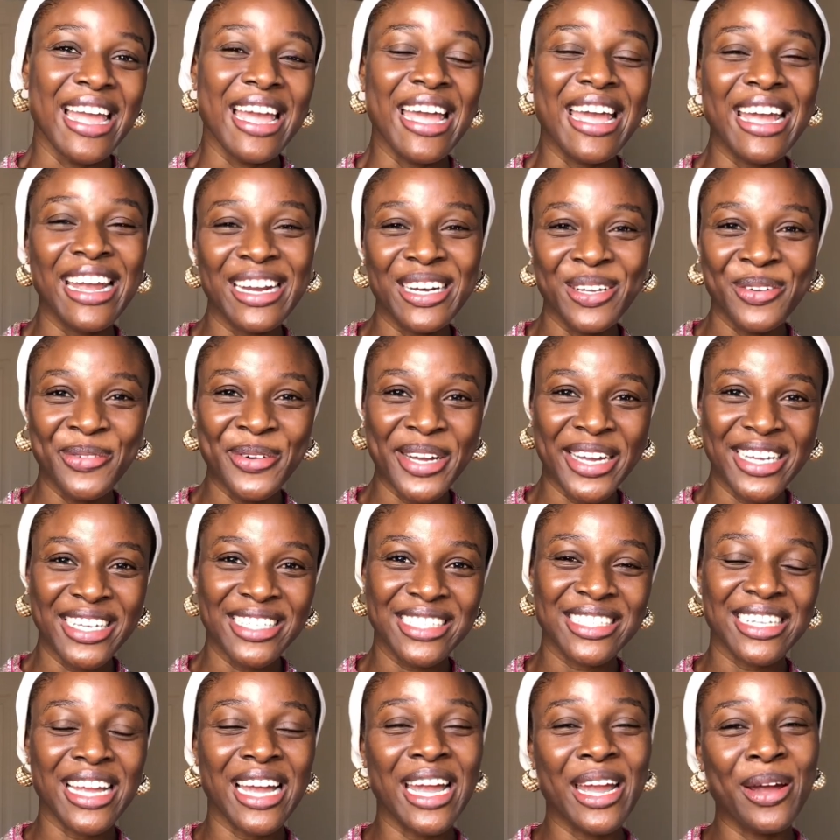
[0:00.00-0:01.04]

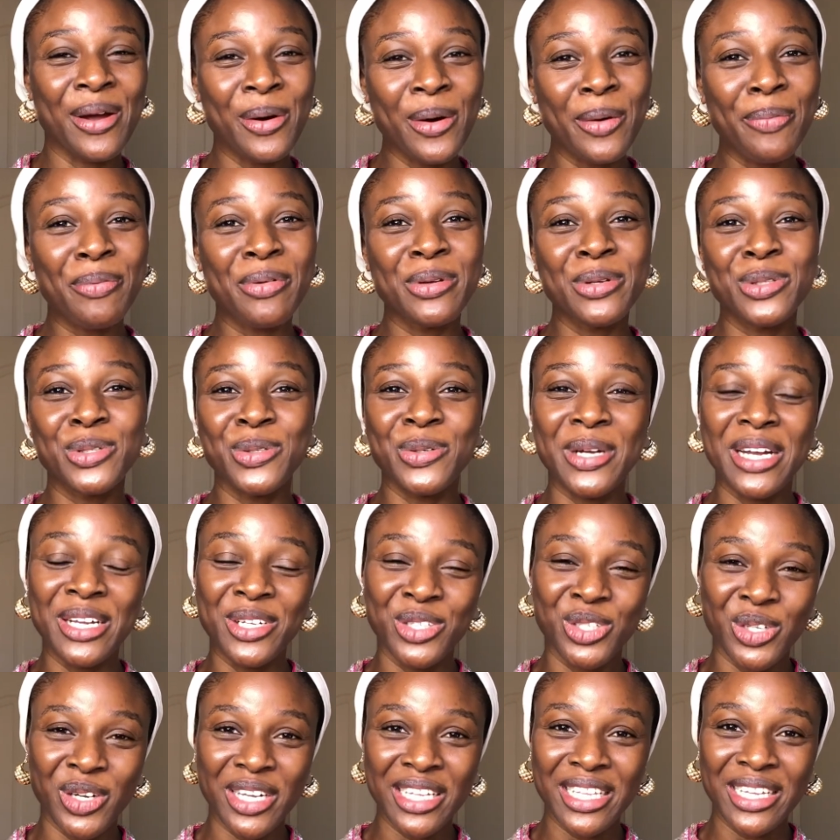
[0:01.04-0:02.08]
Anyways, I hope you do
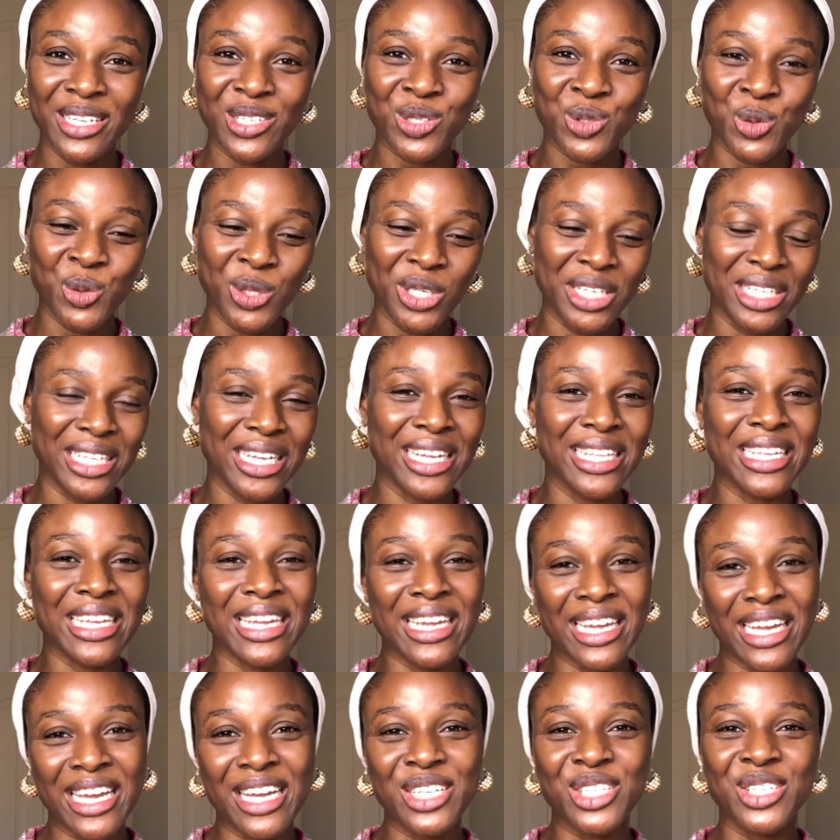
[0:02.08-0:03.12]
enjoy this one. And
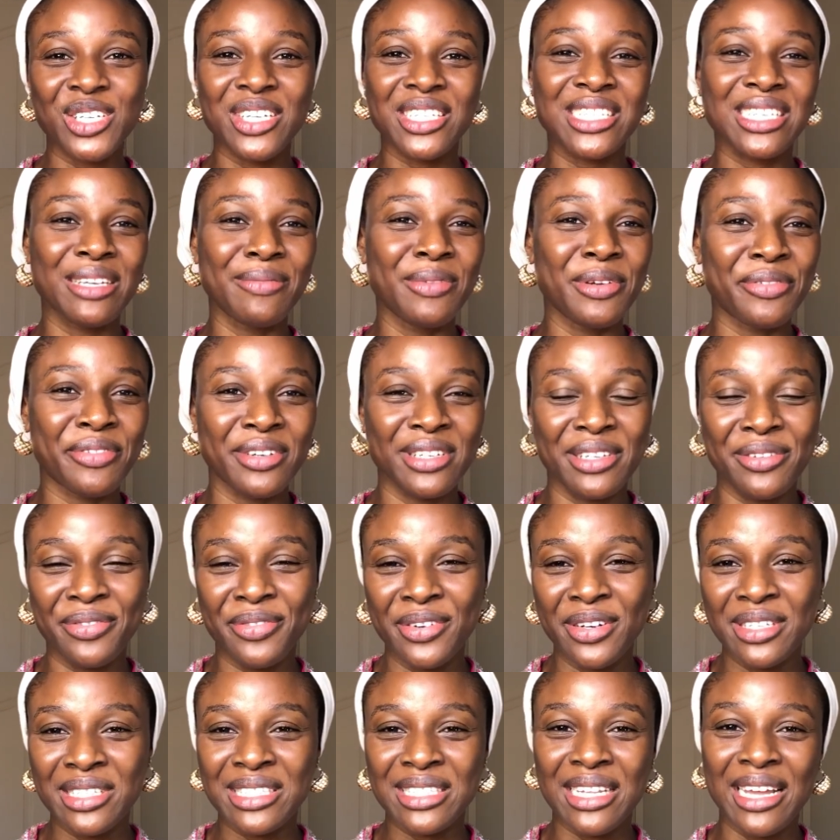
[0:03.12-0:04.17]
in case you're seeing me for the
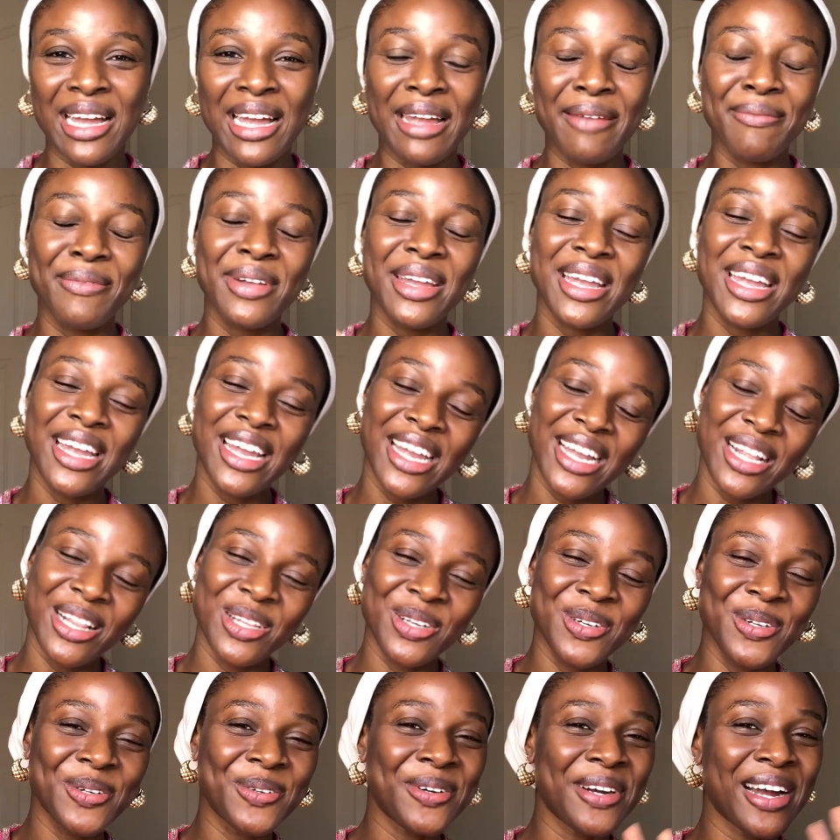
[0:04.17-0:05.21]
first time,
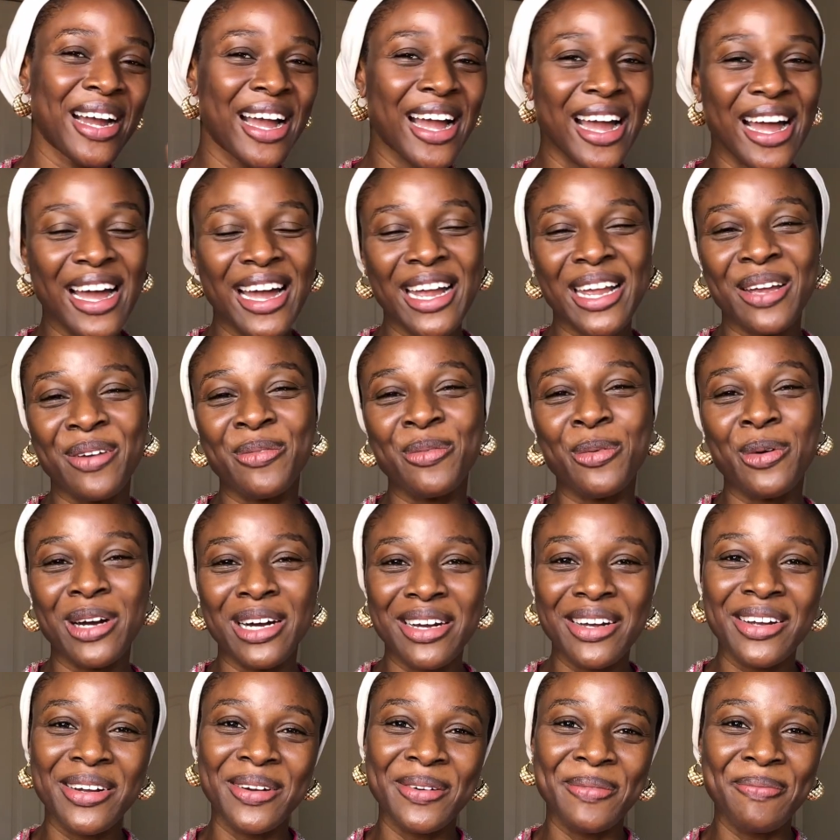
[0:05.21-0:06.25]
hello, hi,
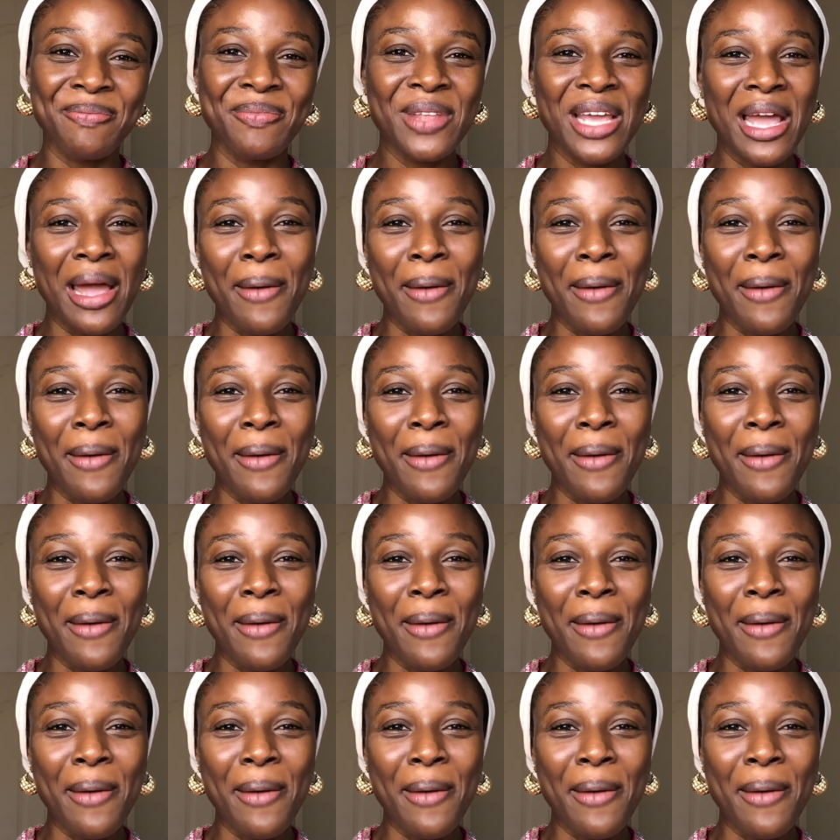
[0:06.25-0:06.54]
welcome.